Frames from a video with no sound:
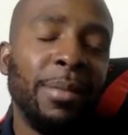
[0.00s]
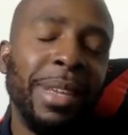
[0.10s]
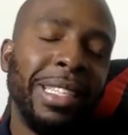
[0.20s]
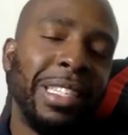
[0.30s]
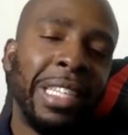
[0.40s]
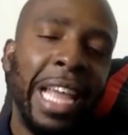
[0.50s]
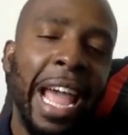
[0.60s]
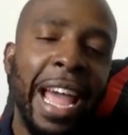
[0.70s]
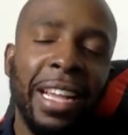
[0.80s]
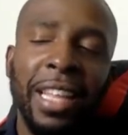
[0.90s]
I mean, just a
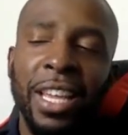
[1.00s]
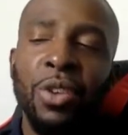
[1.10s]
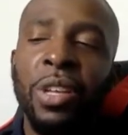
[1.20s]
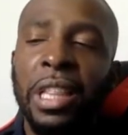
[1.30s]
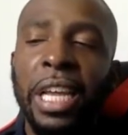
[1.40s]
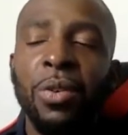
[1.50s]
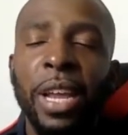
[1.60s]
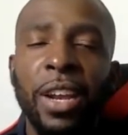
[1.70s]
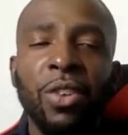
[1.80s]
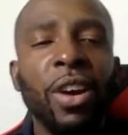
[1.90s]
hack. Like you can
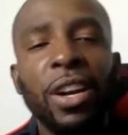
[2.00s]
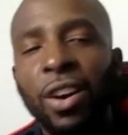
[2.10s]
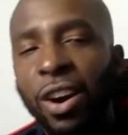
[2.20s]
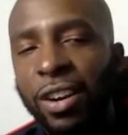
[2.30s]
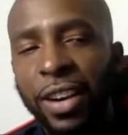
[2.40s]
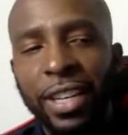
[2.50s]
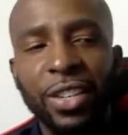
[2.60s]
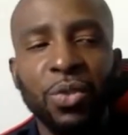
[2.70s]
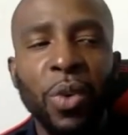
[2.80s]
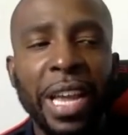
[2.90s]
liquidate a credit card. Like
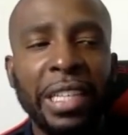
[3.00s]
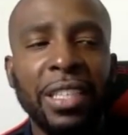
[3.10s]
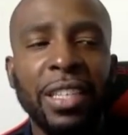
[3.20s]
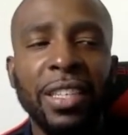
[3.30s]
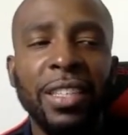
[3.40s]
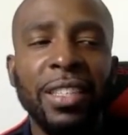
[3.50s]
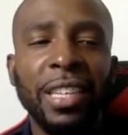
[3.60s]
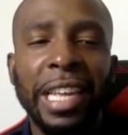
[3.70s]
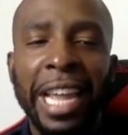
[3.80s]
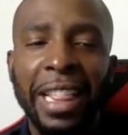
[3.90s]
there's ways to
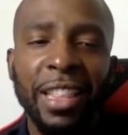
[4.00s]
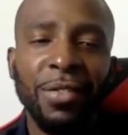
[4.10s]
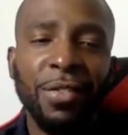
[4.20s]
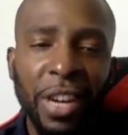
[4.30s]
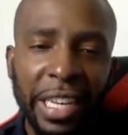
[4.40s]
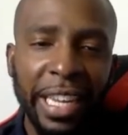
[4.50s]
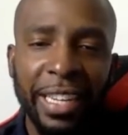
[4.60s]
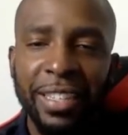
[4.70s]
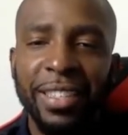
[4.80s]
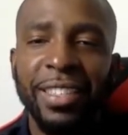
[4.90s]
get the
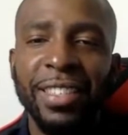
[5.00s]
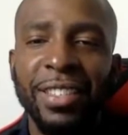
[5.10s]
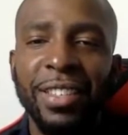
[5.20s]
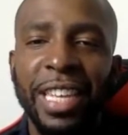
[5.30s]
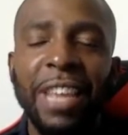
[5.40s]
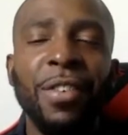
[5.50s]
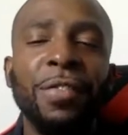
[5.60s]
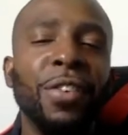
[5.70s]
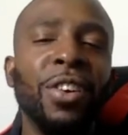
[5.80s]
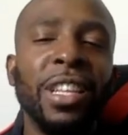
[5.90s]
funding,
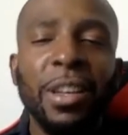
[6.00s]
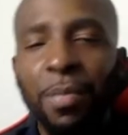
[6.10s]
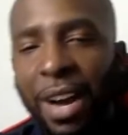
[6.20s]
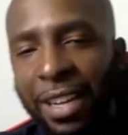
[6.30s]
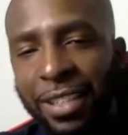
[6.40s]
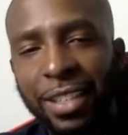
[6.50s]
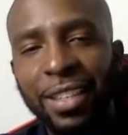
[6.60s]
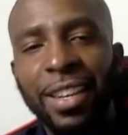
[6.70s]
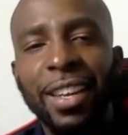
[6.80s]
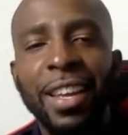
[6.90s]
even for the deposit
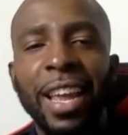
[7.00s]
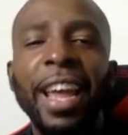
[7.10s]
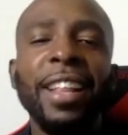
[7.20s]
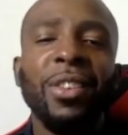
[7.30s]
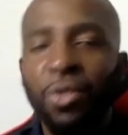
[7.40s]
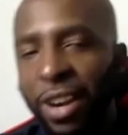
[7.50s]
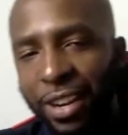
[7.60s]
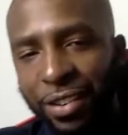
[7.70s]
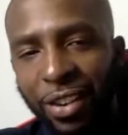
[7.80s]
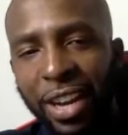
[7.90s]
and the
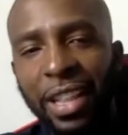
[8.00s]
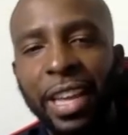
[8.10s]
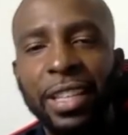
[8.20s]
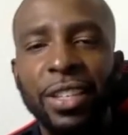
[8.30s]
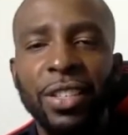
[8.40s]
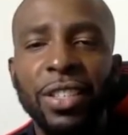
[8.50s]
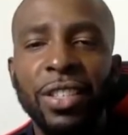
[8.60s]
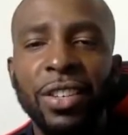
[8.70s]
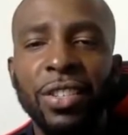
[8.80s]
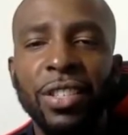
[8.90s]
rent, right? Like there's
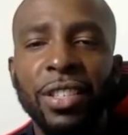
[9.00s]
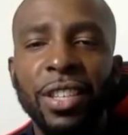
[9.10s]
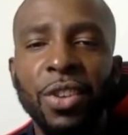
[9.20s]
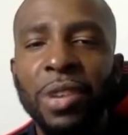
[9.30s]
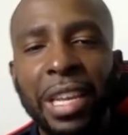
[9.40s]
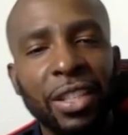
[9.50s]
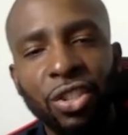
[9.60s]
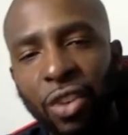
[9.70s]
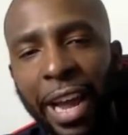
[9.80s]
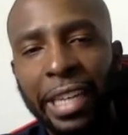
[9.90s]
unique
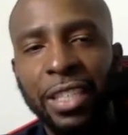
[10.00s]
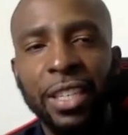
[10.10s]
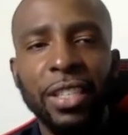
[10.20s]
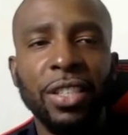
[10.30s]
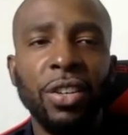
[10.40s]
strategies.